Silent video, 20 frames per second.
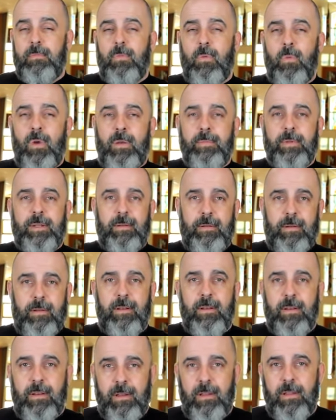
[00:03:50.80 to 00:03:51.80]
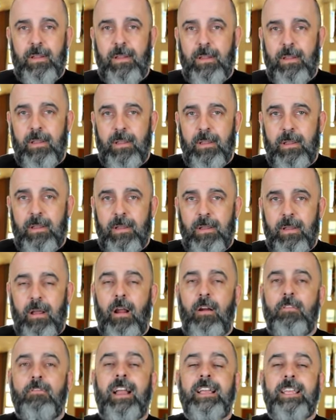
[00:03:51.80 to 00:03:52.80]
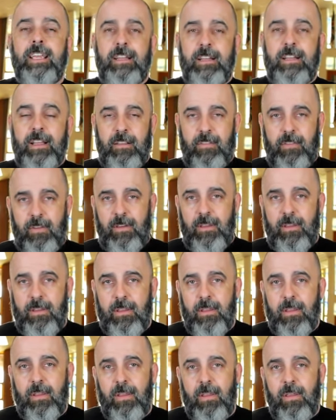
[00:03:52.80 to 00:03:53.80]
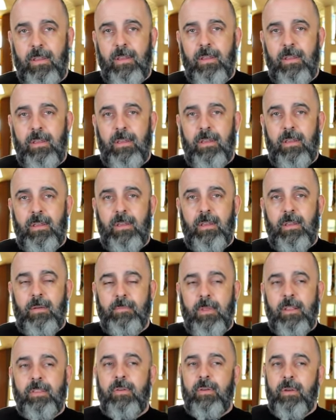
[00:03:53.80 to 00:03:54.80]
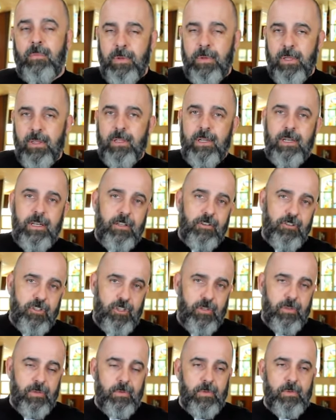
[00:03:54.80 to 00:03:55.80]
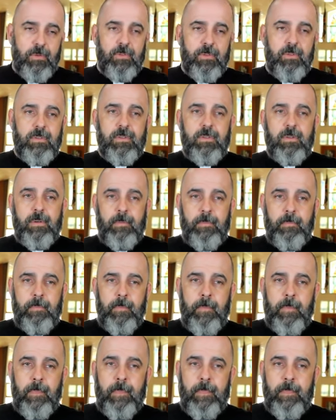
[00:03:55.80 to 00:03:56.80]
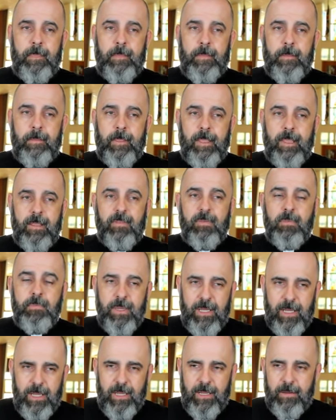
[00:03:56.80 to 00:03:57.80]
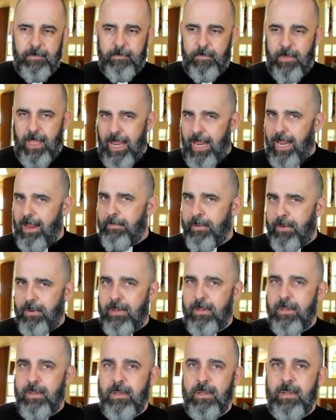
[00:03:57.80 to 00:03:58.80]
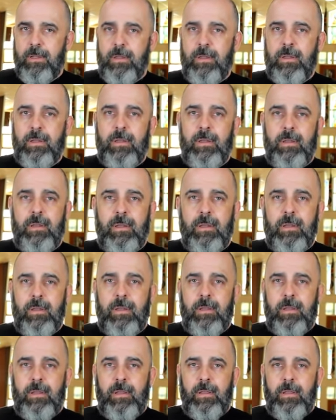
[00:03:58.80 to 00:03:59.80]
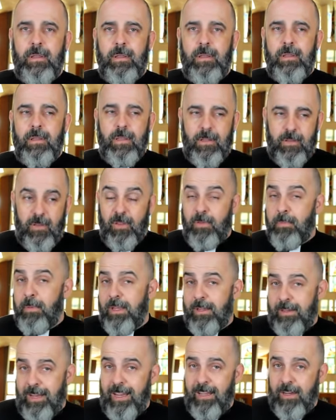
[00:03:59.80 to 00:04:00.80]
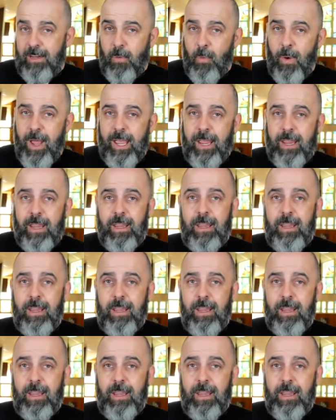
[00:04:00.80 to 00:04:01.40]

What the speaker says: women are recognizing that their ability to choose is being hampered. It's being taken away.